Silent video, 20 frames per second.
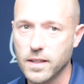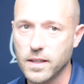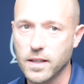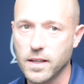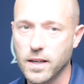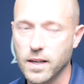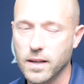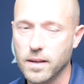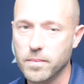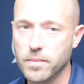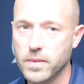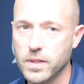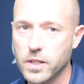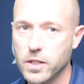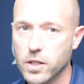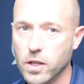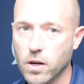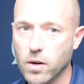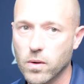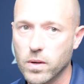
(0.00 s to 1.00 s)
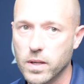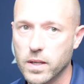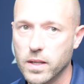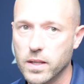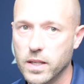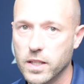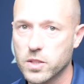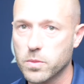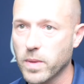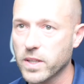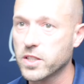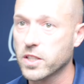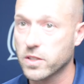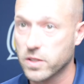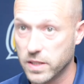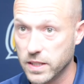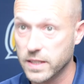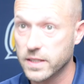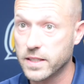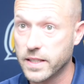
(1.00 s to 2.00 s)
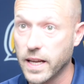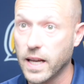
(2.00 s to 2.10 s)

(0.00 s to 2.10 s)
as much as these